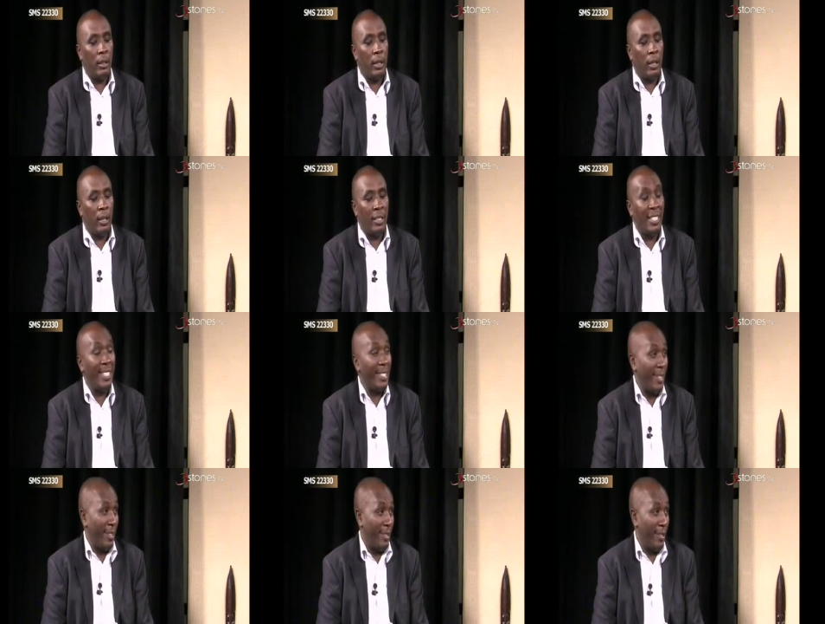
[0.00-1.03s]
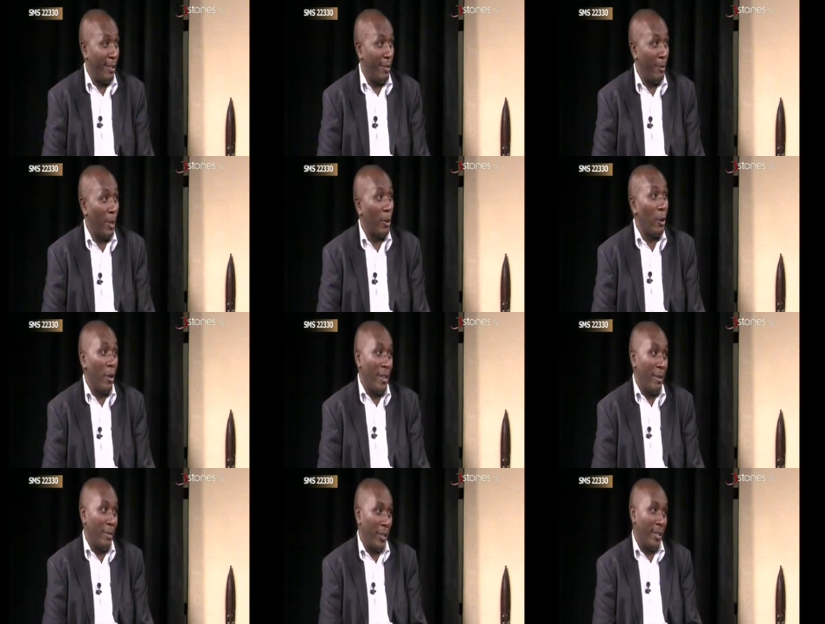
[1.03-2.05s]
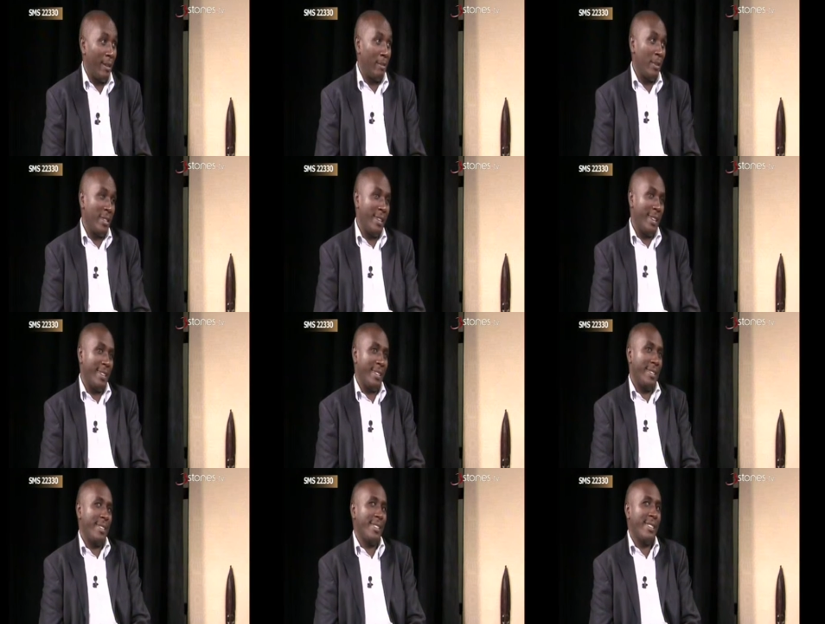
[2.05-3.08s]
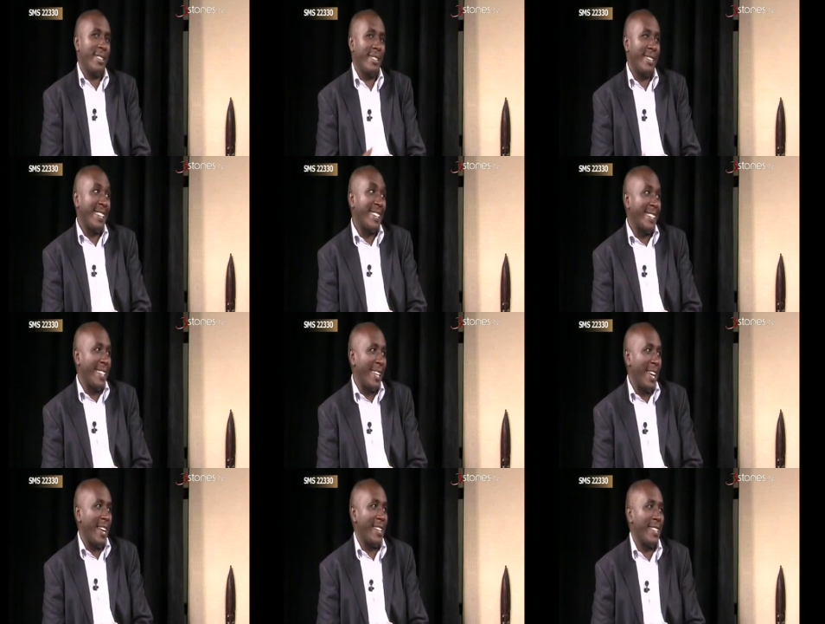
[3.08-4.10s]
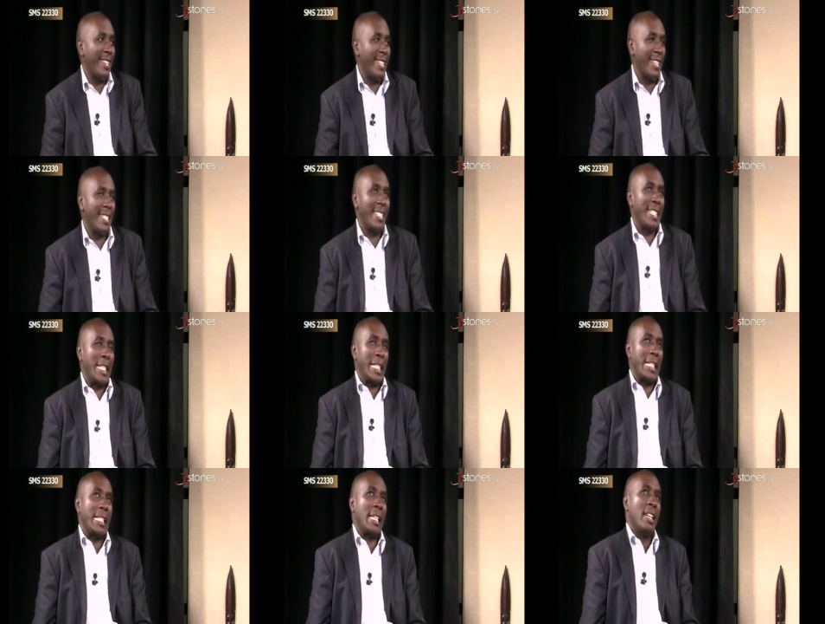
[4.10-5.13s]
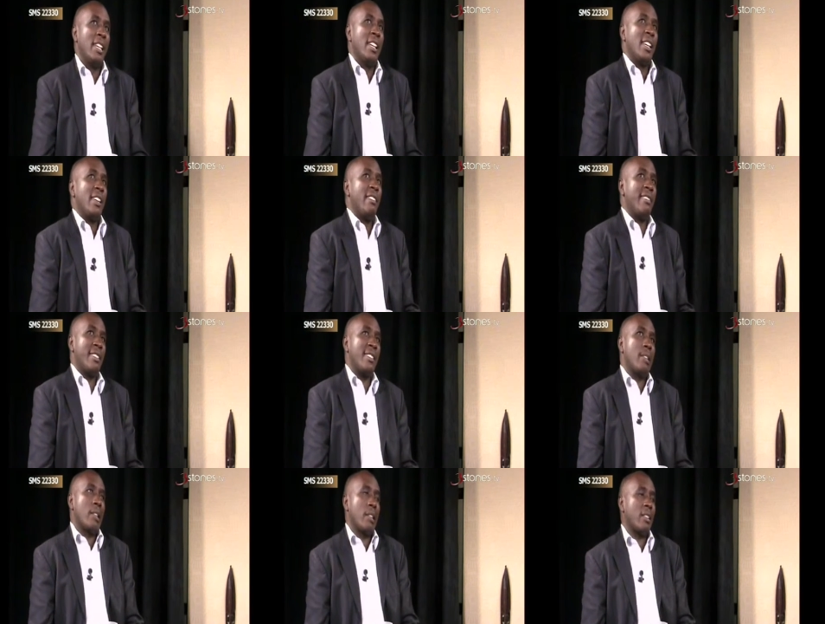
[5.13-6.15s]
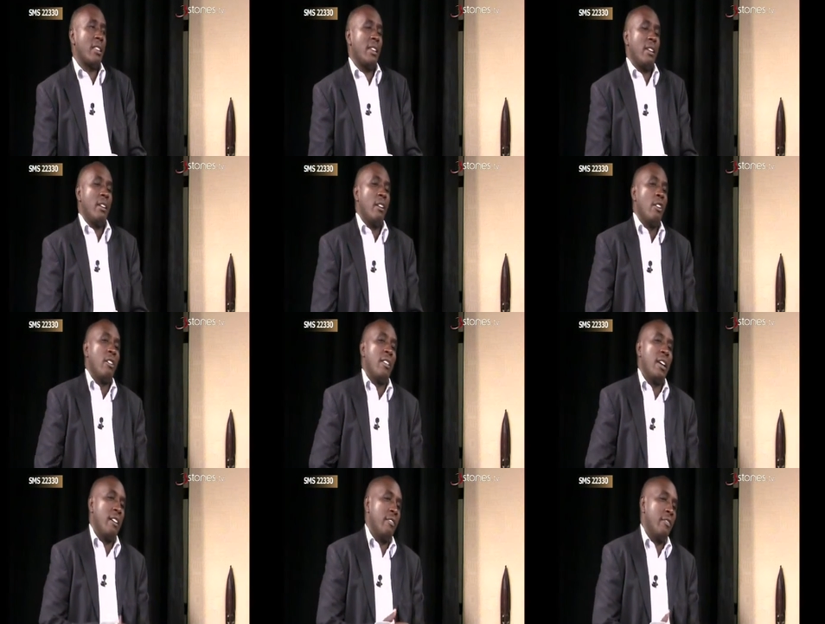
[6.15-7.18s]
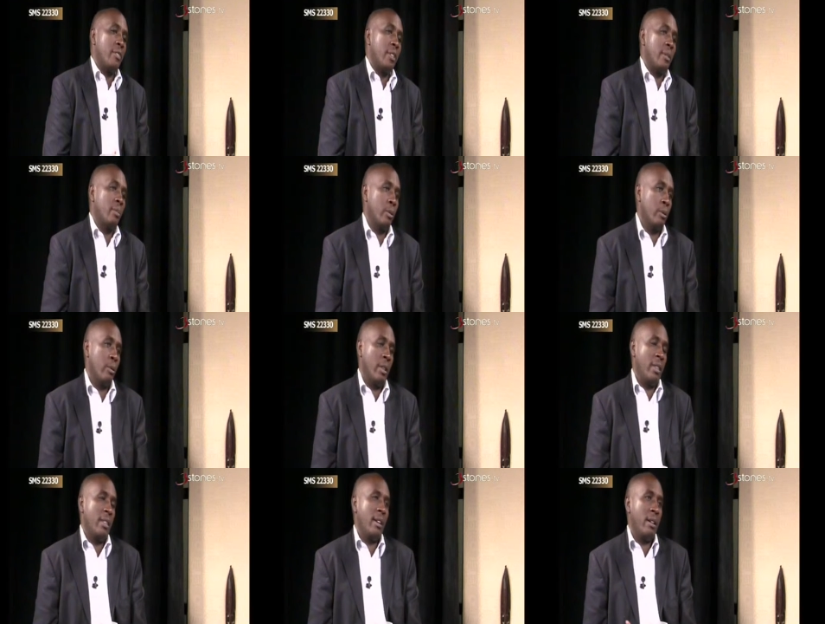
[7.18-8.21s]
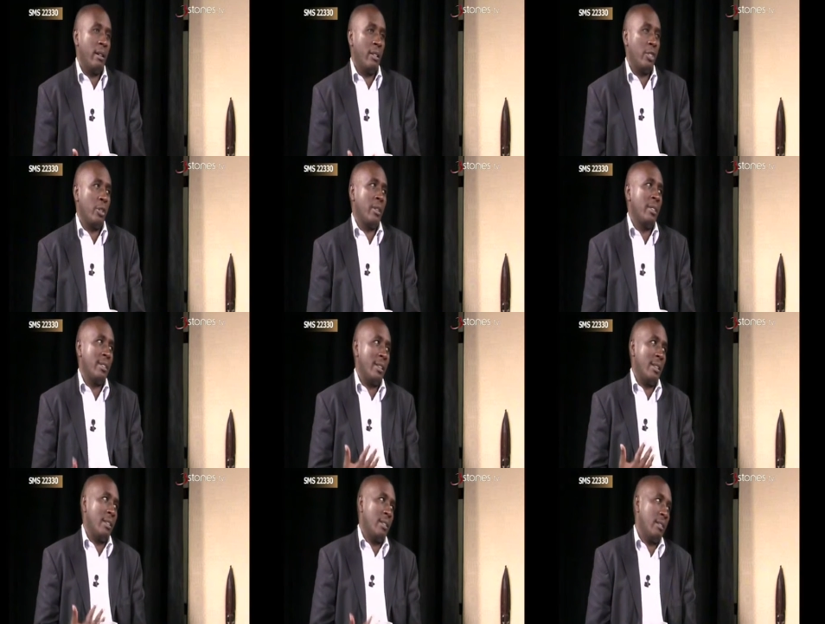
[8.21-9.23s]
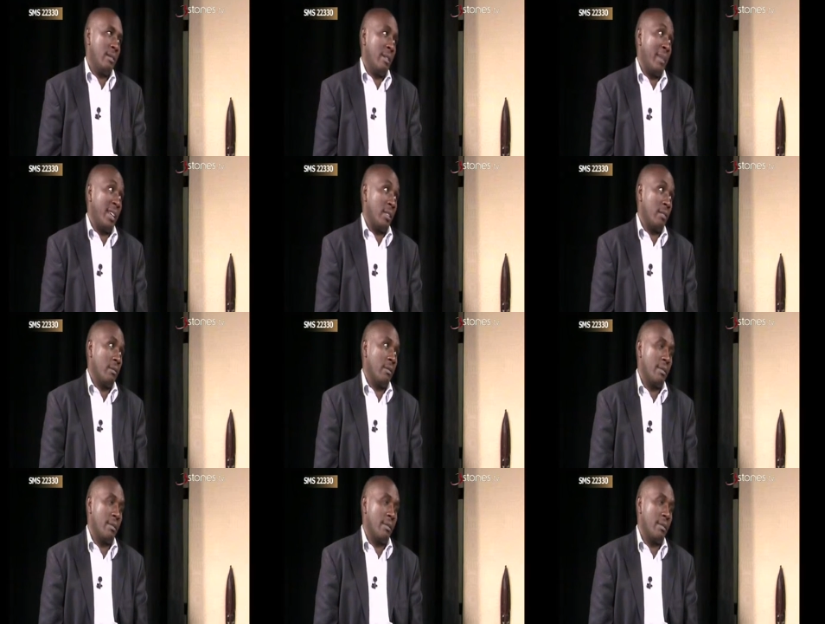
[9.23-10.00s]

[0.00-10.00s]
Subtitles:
citizen, and we call them honorable citizens, hits 60 years, senior citizens, hits 60, they have trouble with the joints and the muscles.